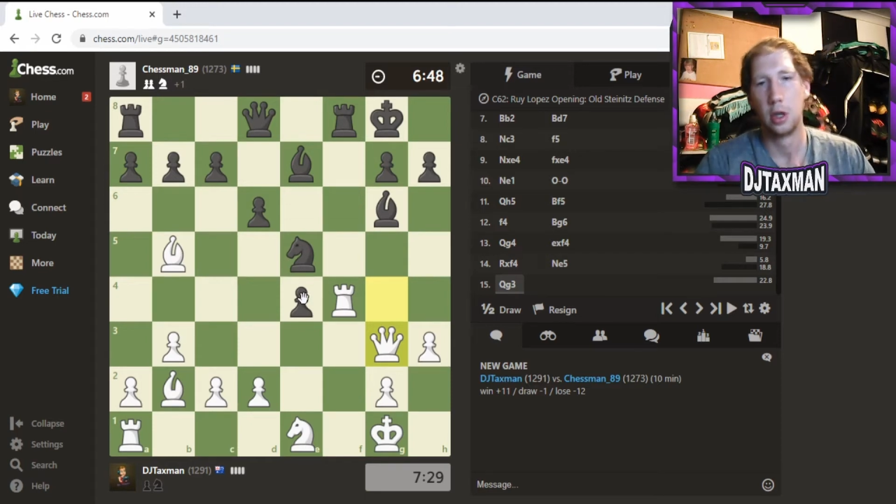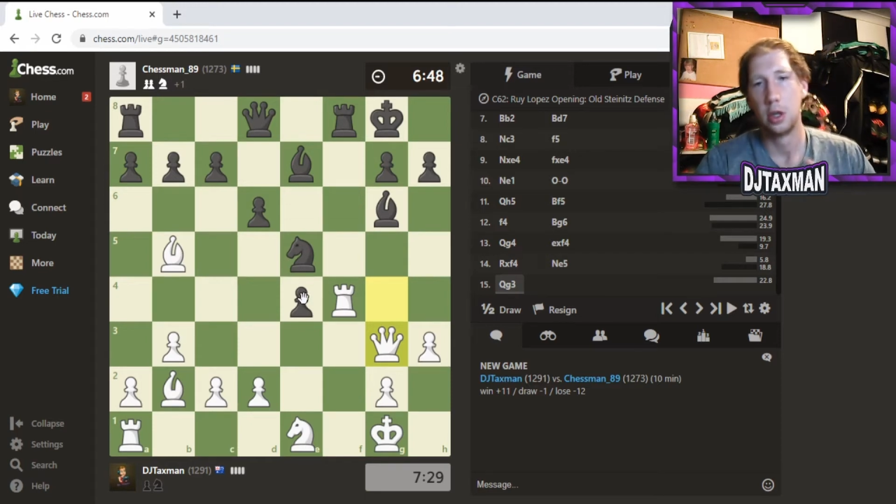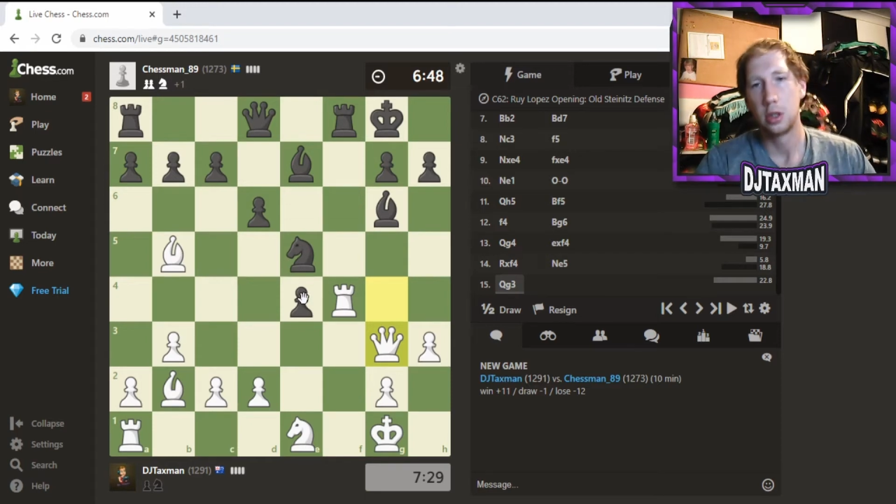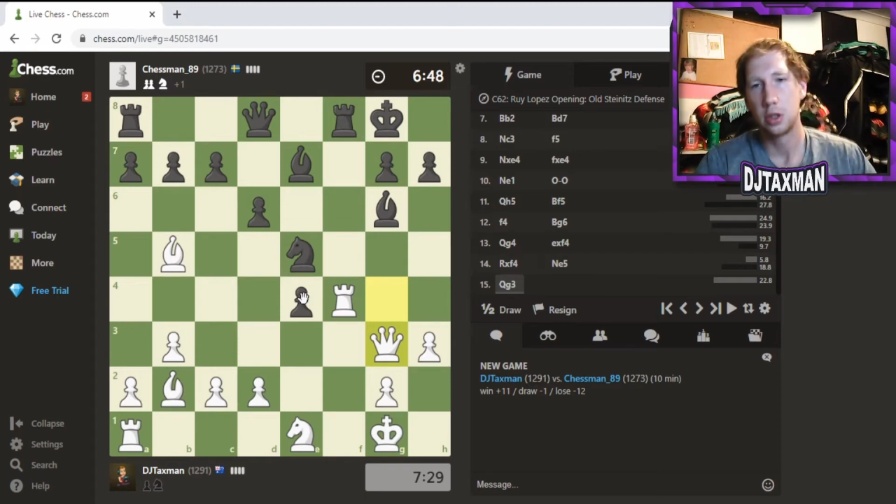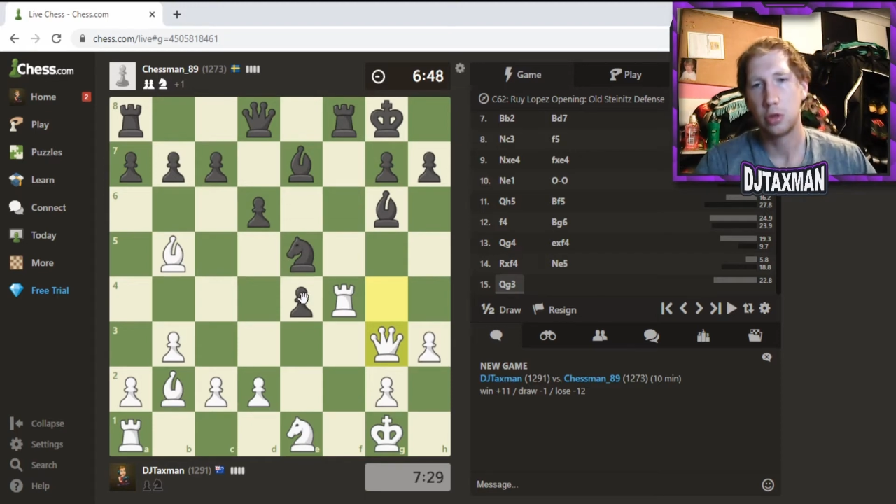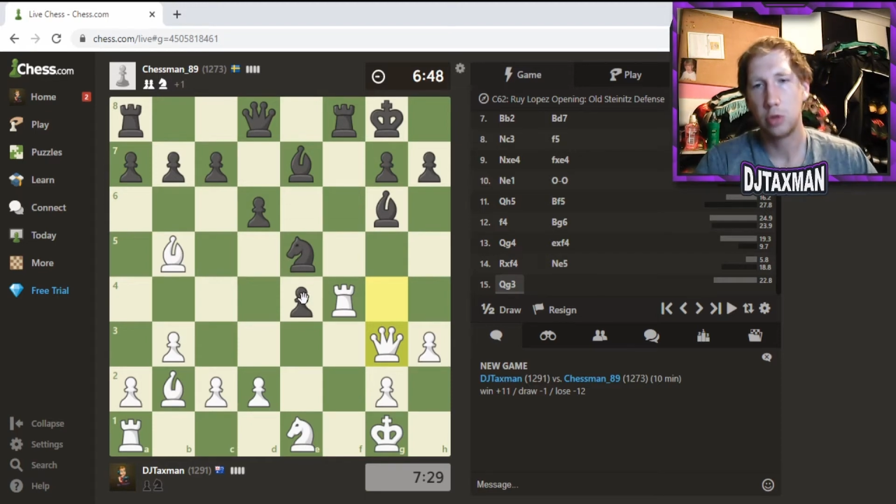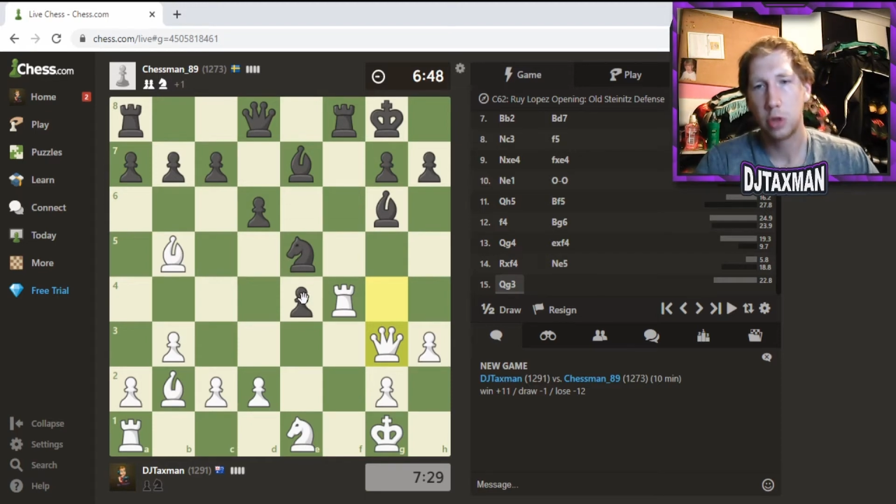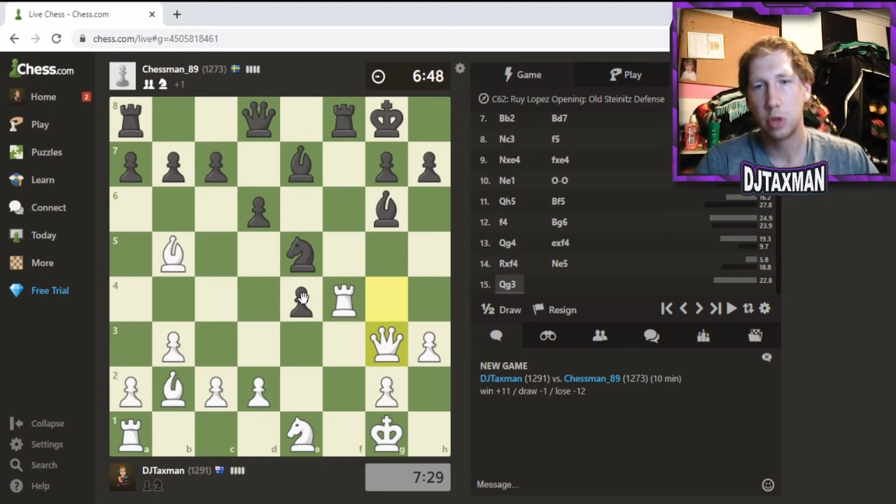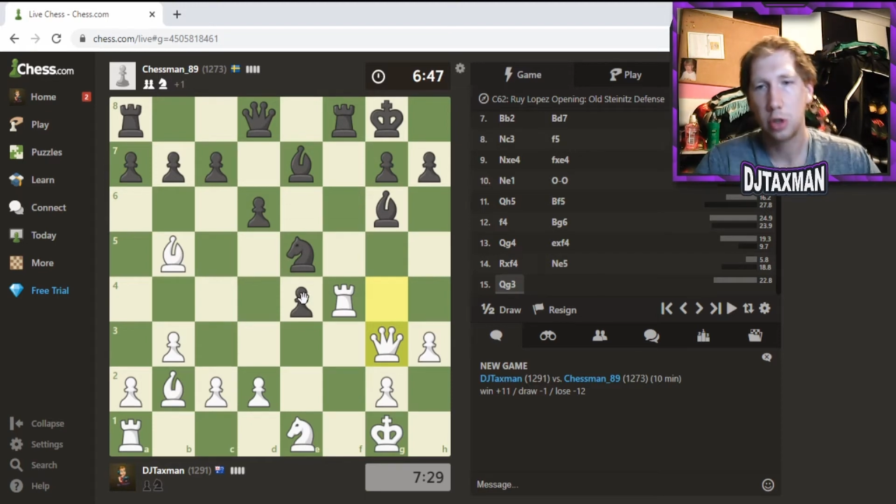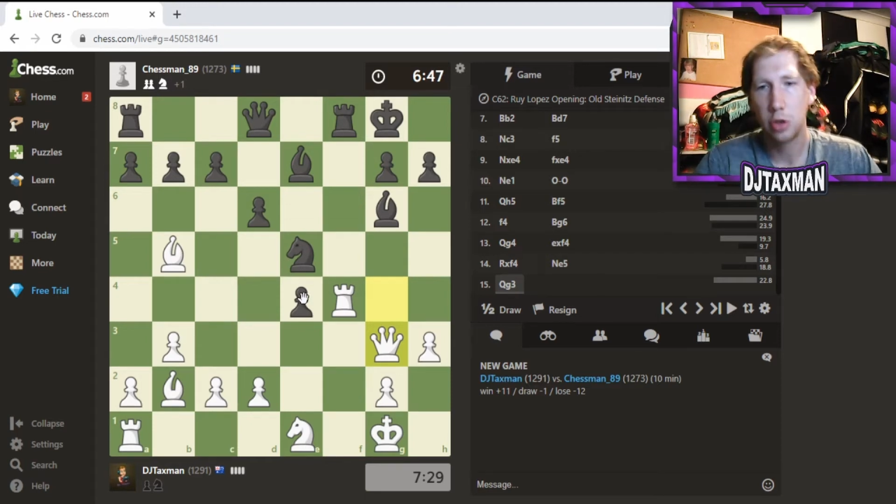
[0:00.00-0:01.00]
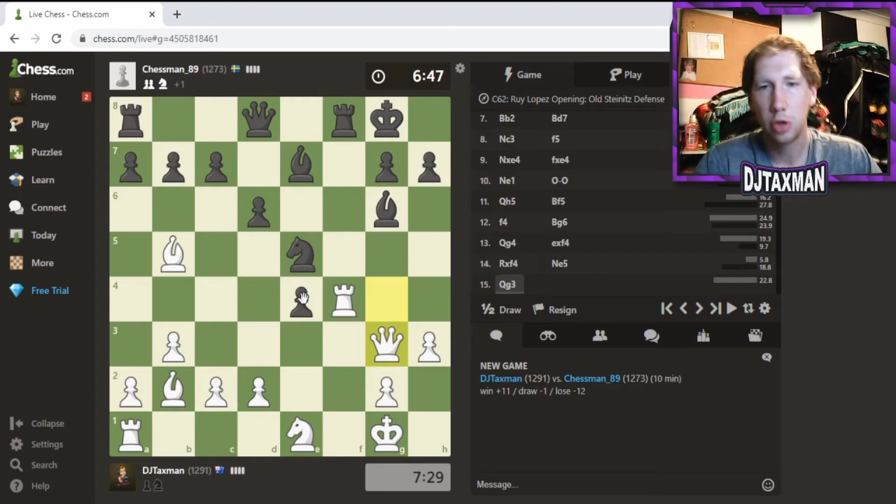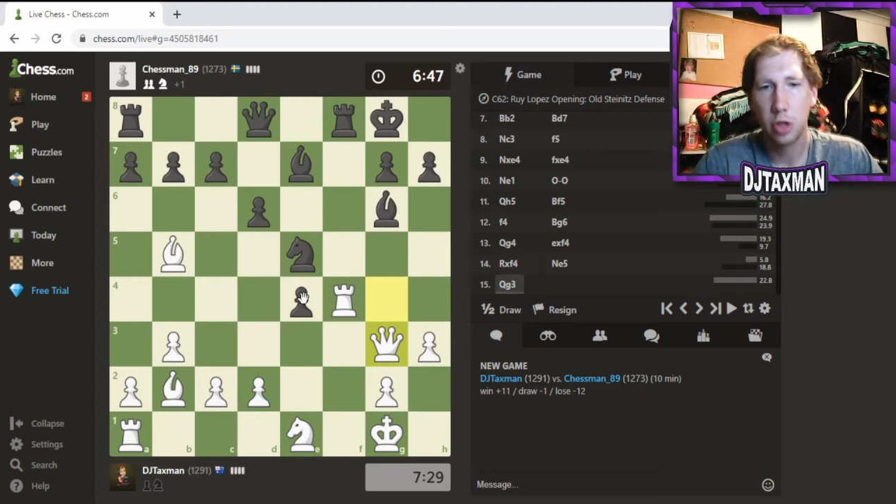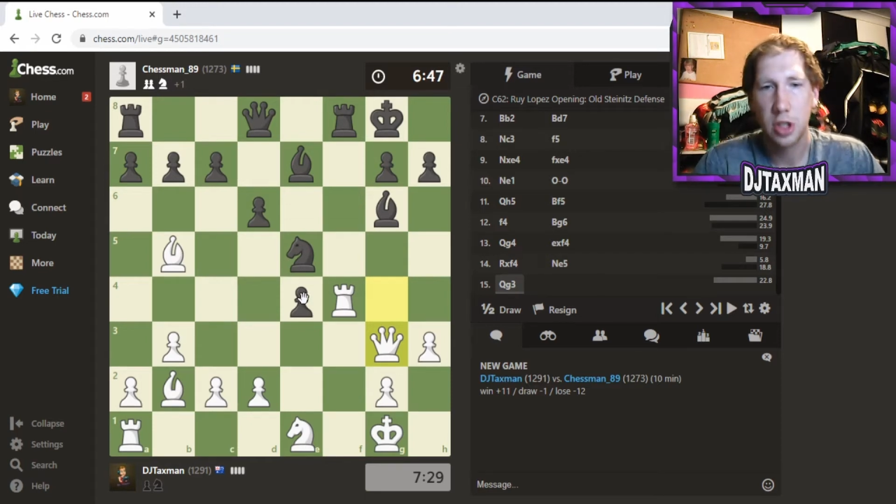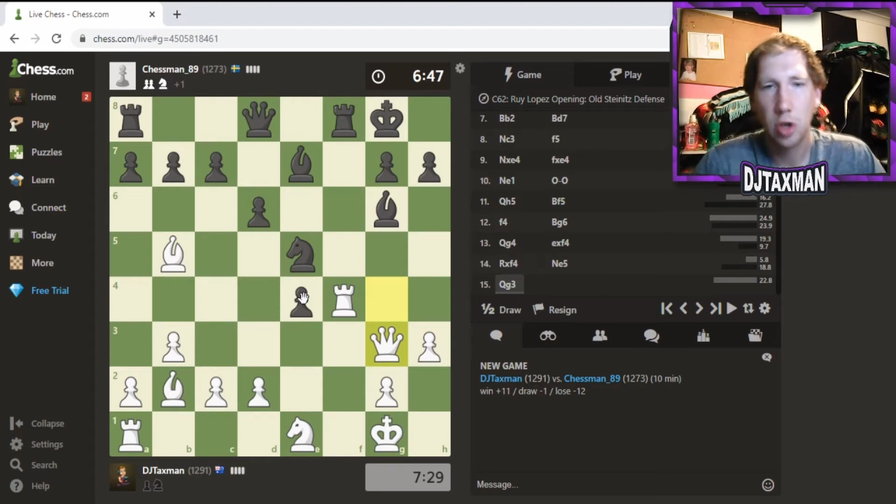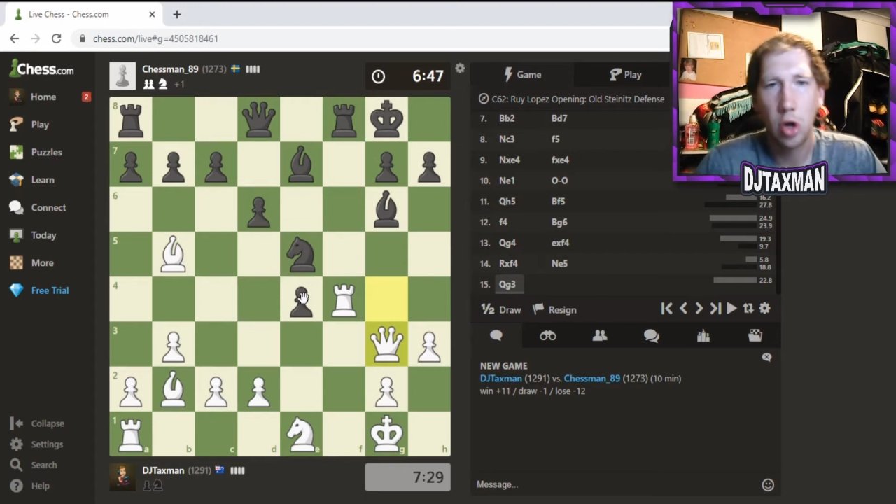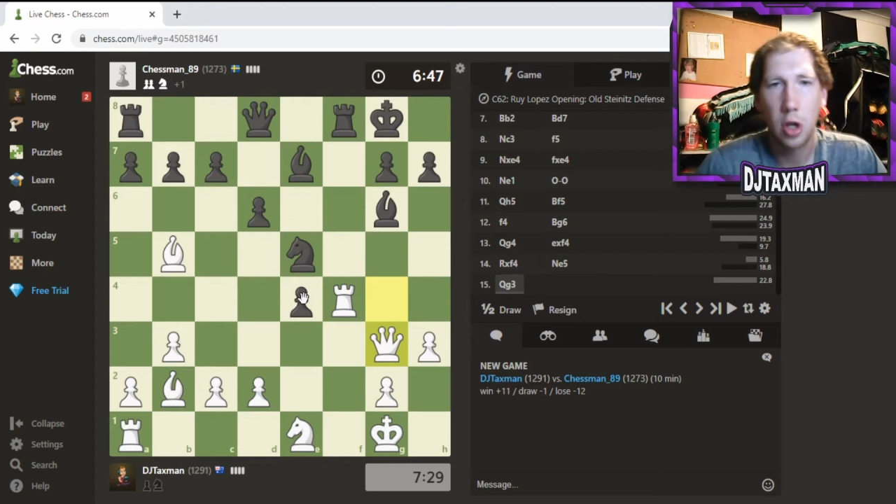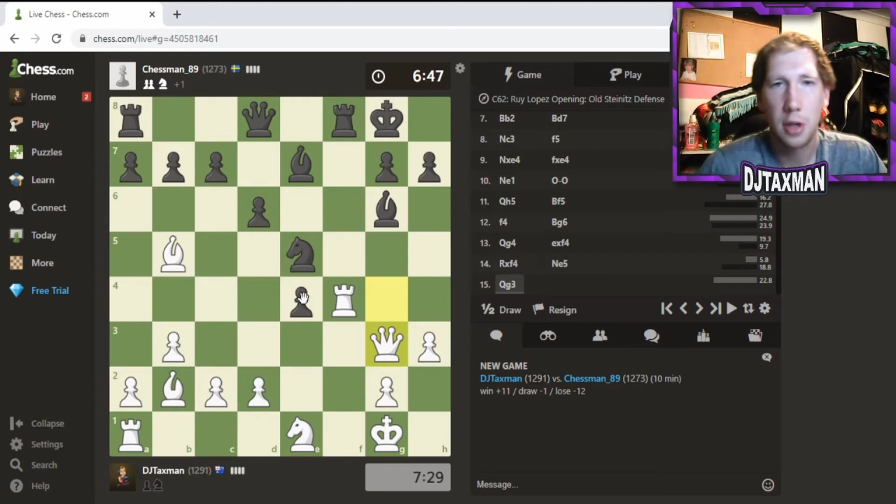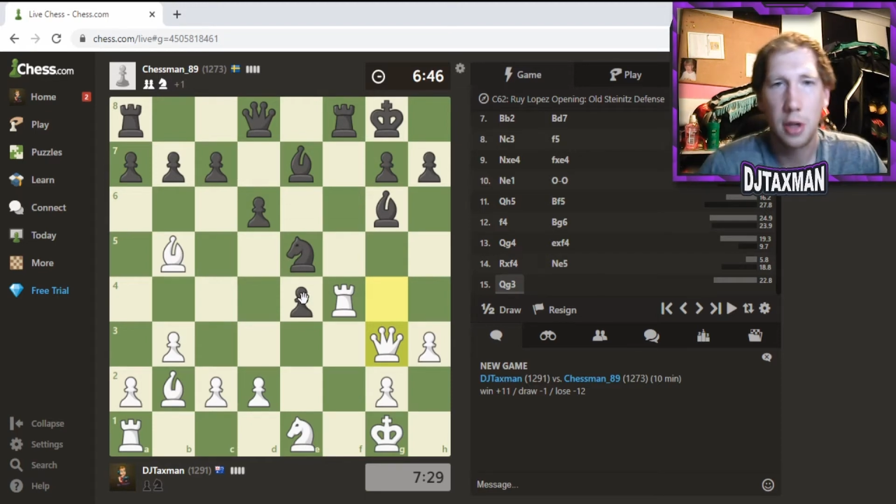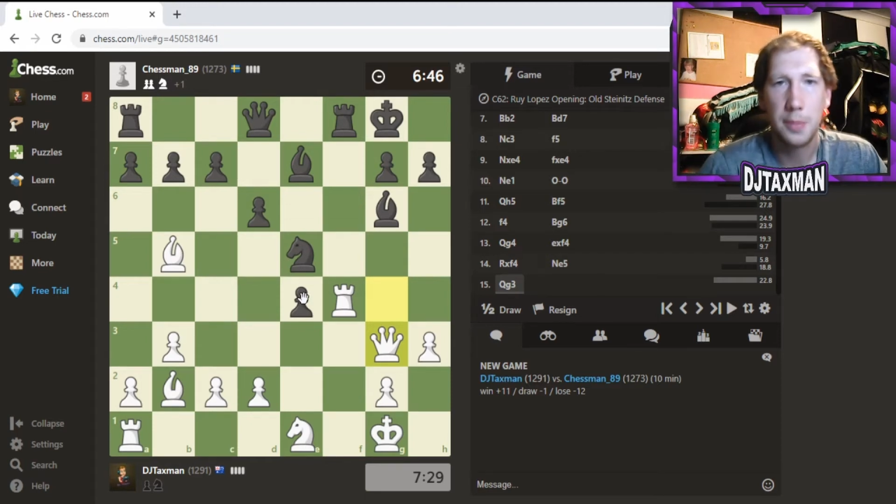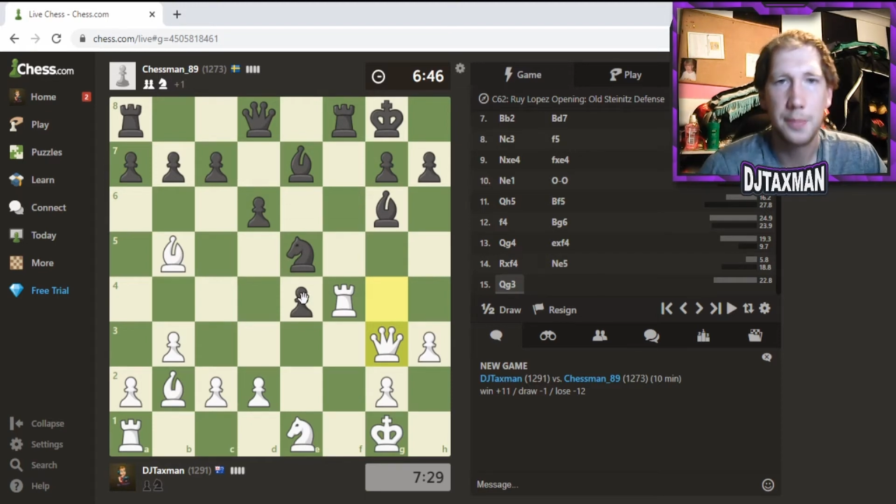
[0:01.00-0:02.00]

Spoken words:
Still looking good on time,